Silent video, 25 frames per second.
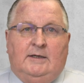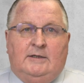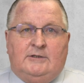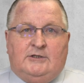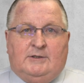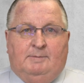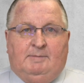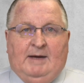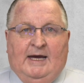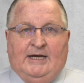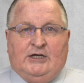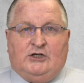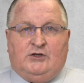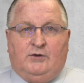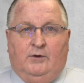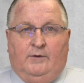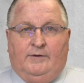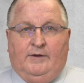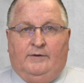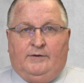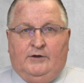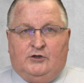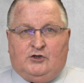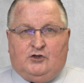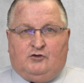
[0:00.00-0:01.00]
to make sure
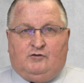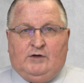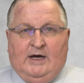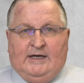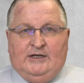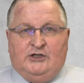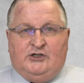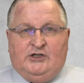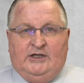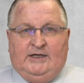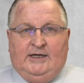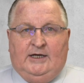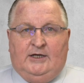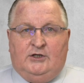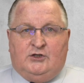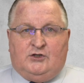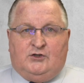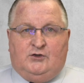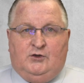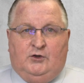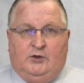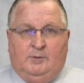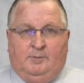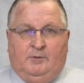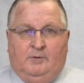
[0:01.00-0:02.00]
that the strategy is
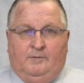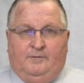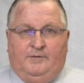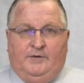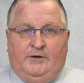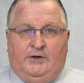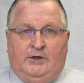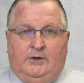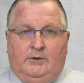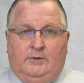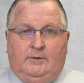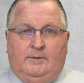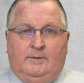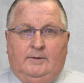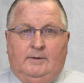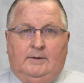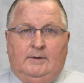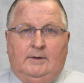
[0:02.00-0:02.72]
suitable for you.